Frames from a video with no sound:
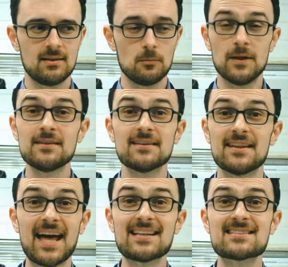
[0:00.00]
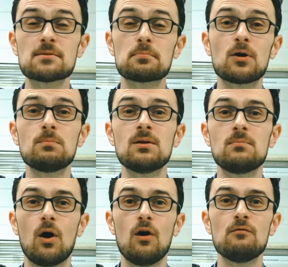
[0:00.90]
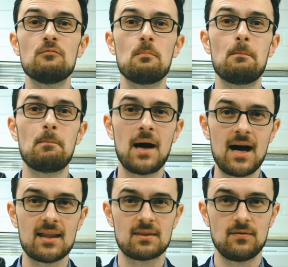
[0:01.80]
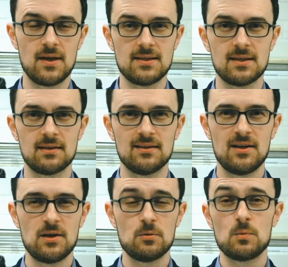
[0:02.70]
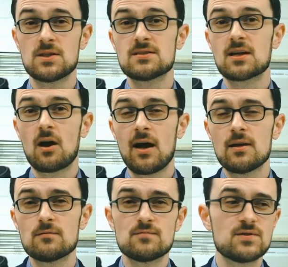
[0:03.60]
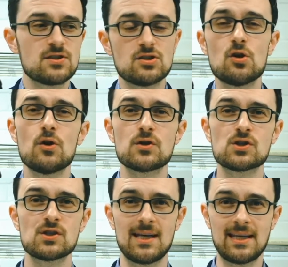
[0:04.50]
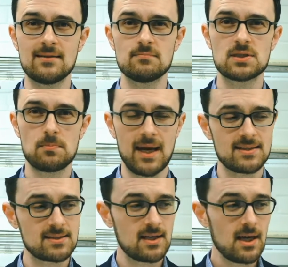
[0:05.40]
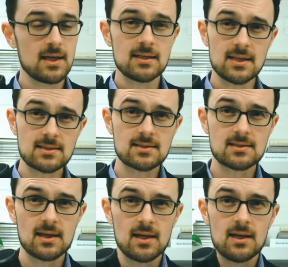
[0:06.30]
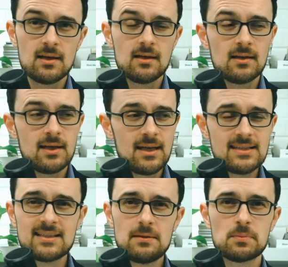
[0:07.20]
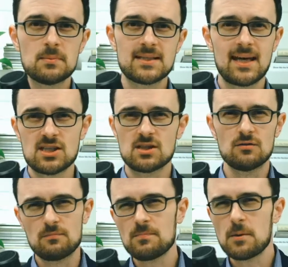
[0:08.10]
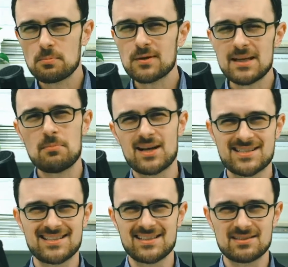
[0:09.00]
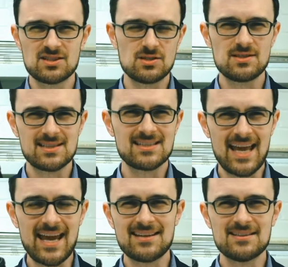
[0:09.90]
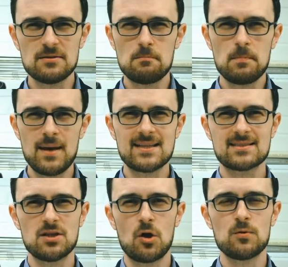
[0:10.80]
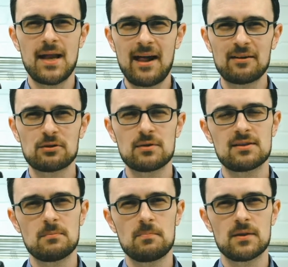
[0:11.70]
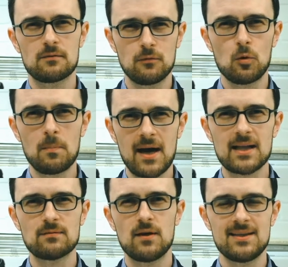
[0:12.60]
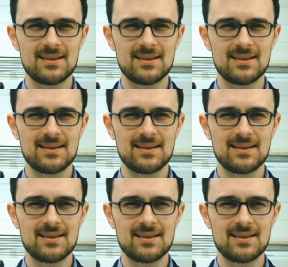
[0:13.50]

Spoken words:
Well, that's the problem of pathfinding, which is a kind of search in space. This is an implementation of pretty much the standard, best known algorithm for pathfinding.